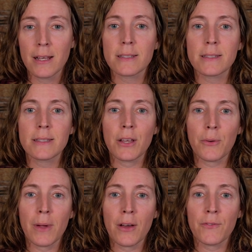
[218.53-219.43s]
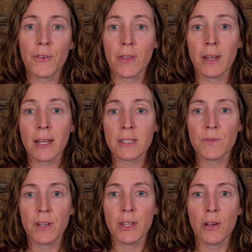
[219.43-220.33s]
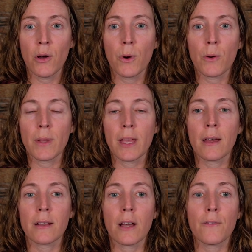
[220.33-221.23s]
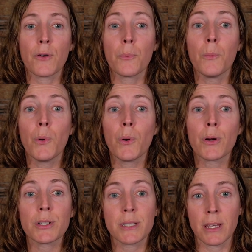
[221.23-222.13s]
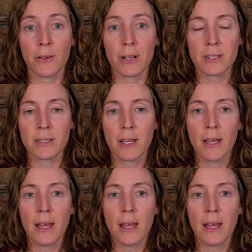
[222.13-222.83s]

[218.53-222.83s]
Stick around for the next video where we uncover more secrets.